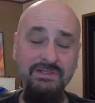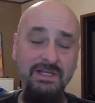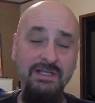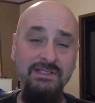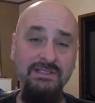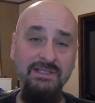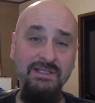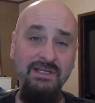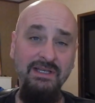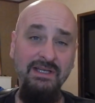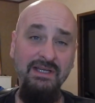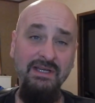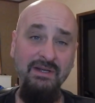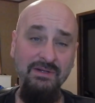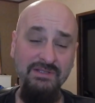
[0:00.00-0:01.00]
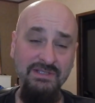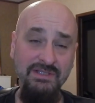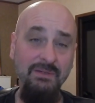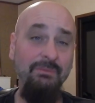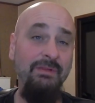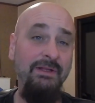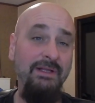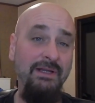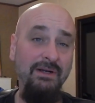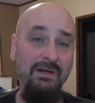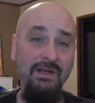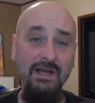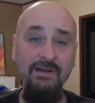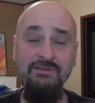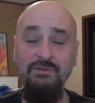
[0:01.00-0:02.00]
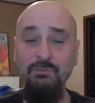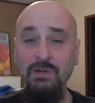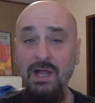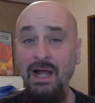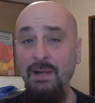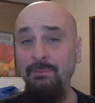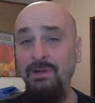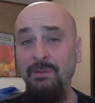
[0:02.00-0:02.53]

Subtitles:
It's you know, it's something in our lives, but I'm